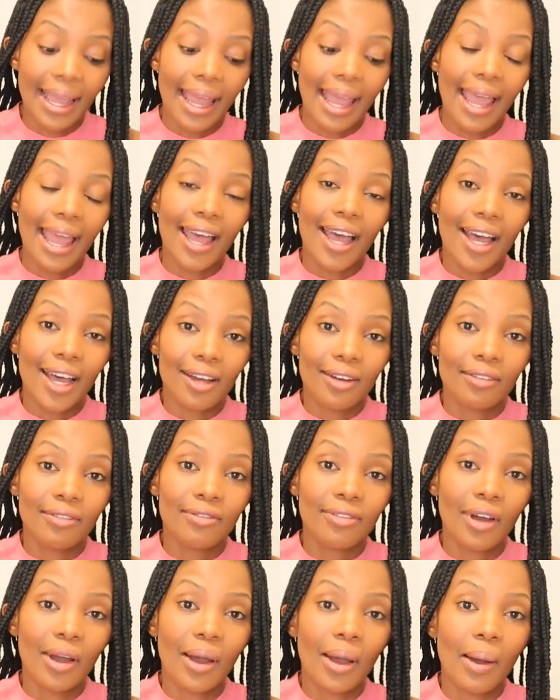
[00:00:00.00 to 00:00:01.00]

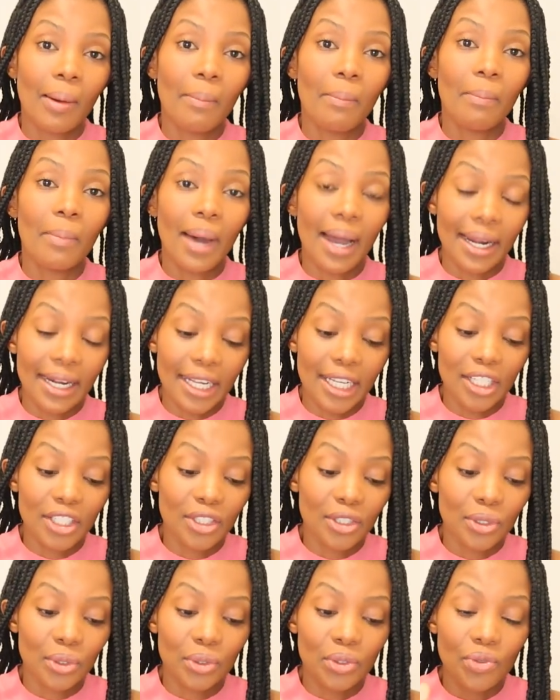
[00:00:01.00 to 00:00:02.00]
have
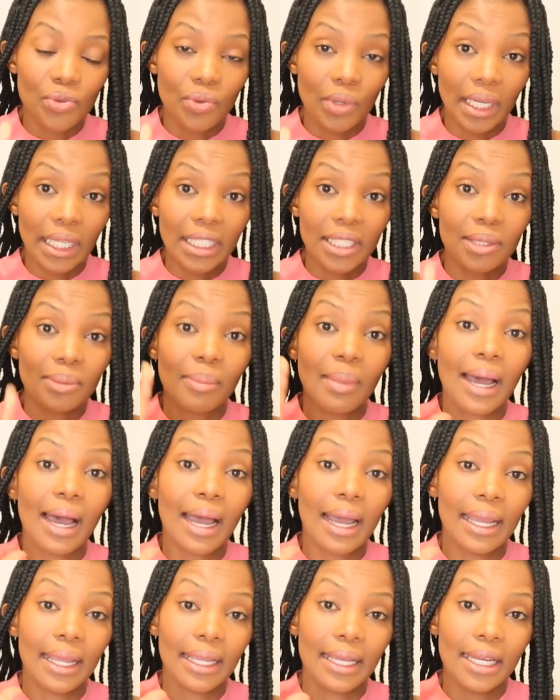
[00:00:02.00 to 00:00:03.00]
managed to treat
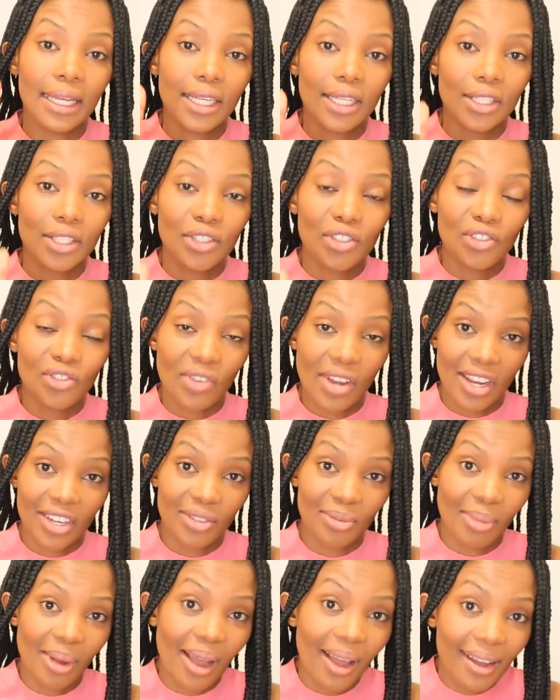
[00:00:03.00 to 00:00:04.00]
my
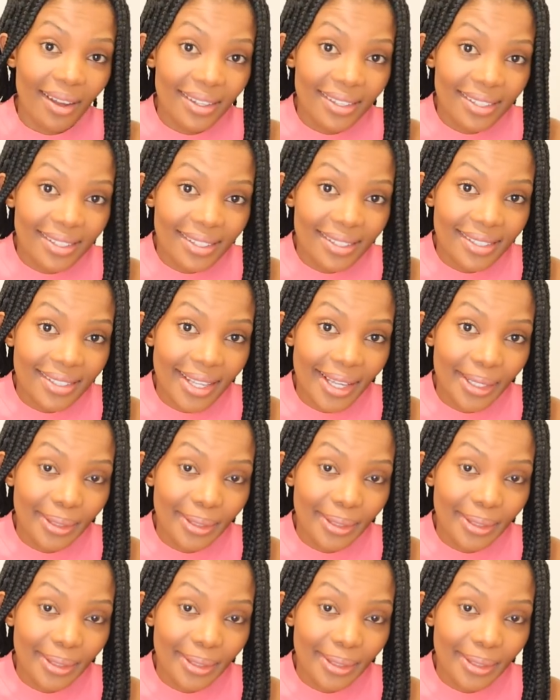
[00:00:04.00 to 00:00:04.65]
stretch marks